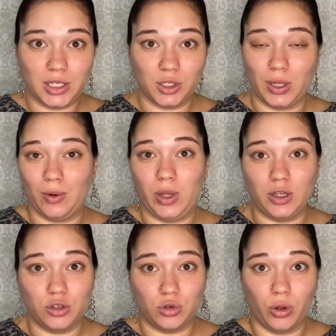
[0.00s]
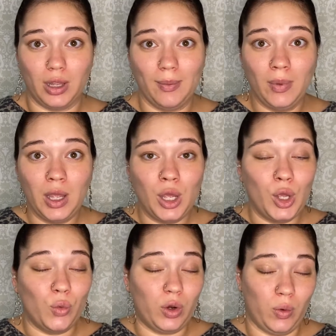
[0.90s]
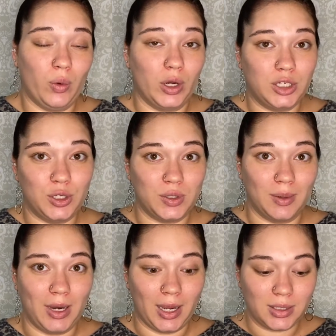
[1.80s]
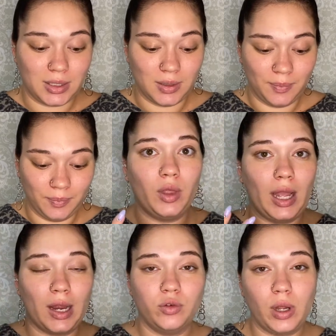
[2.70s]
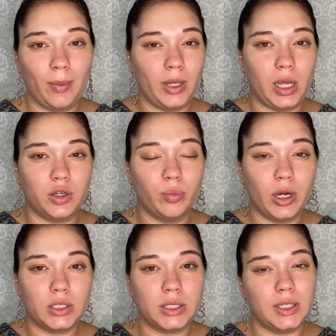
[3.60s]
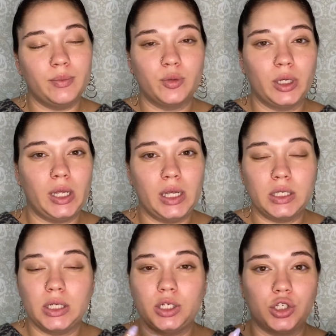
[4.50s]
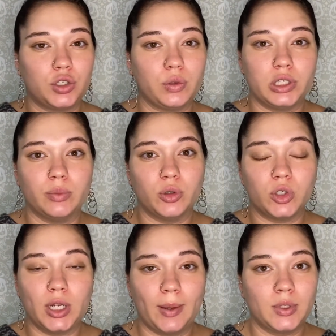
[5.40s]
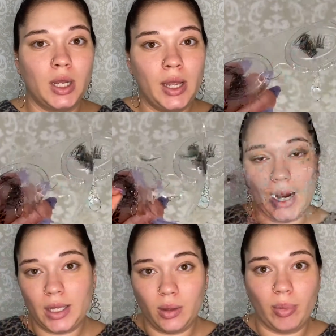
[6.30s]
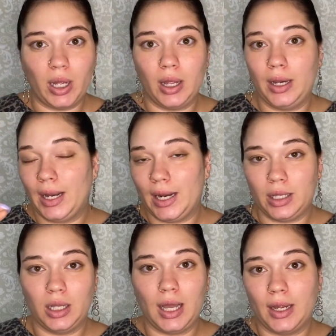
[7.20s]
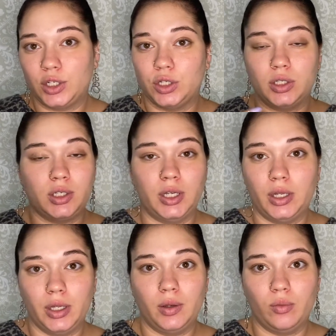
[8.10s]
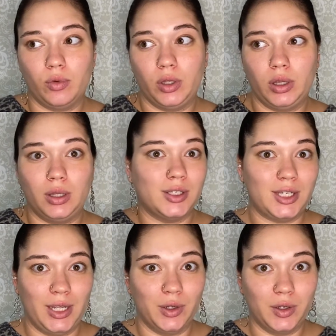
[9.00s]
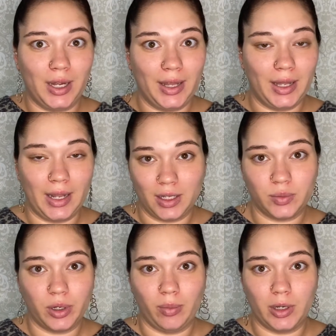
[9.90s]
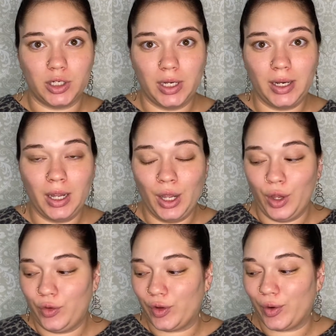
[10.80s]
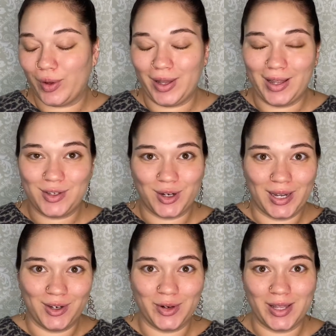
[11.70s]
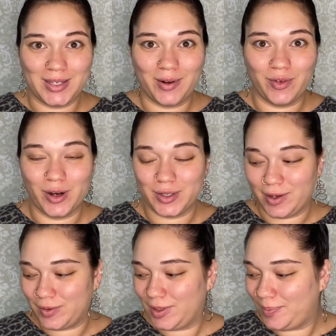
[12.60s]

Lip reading: so that we could store them when we want to use them next. The actual application process seems pretty easy, just 3 simple steps. Add the bond, add the lashes, seal it with the seal, and then that's pretty much it. So let's go ahead and try this out for ourselves.